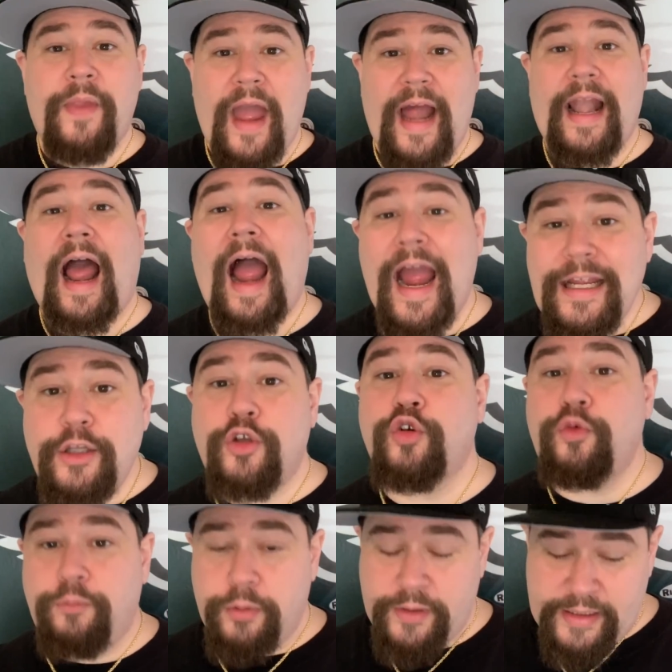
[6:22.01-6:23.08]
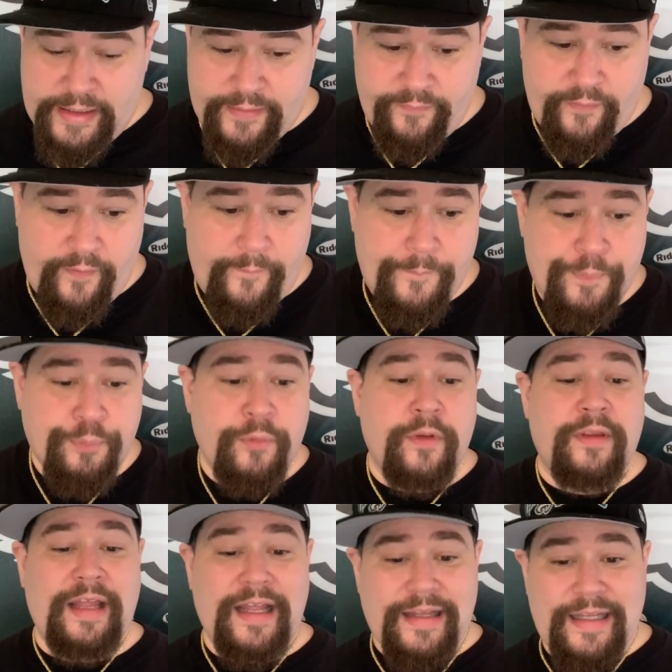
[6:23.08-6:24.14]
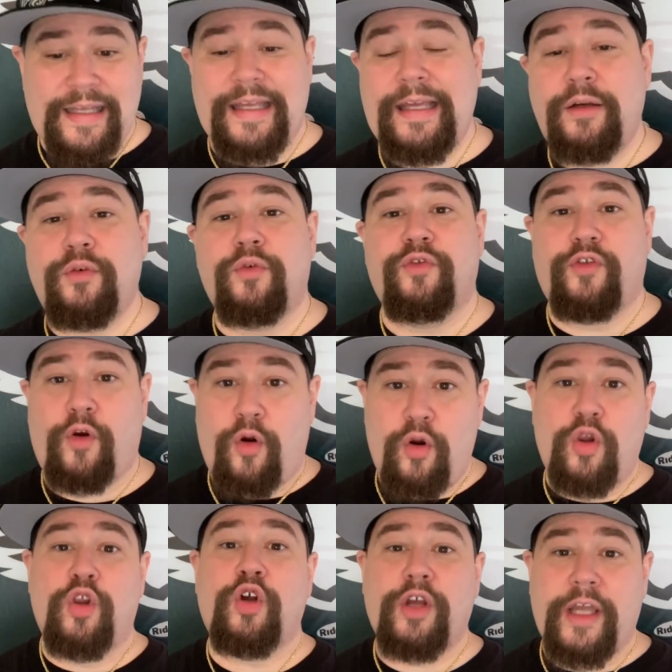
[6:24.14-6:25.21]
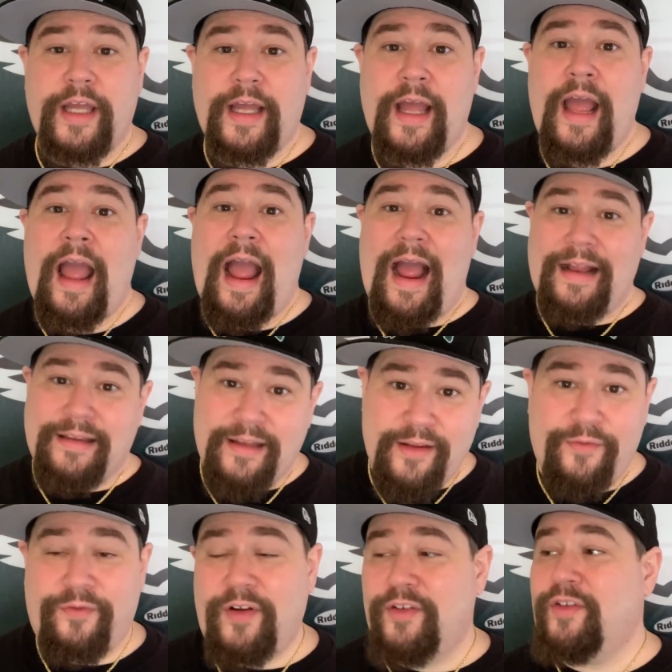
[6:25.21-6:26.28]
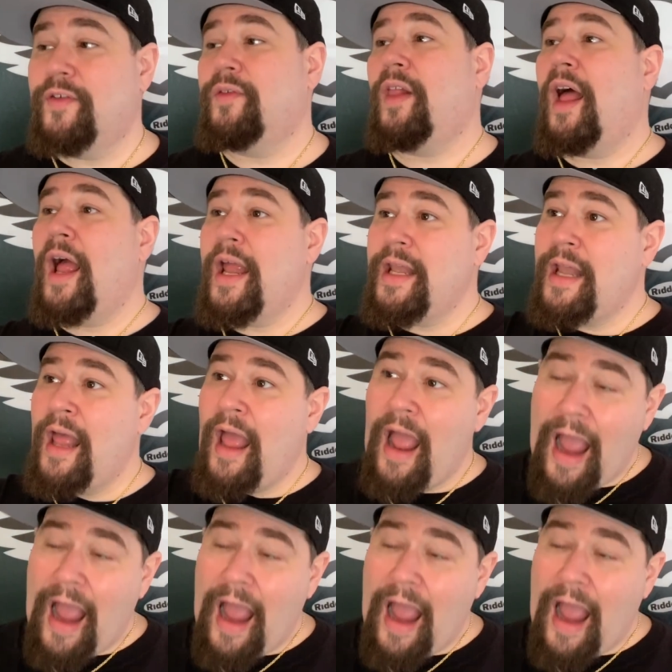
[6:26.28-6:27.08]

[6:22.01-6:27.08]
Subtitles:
And I do believe that the Eagles are looking at the defensive line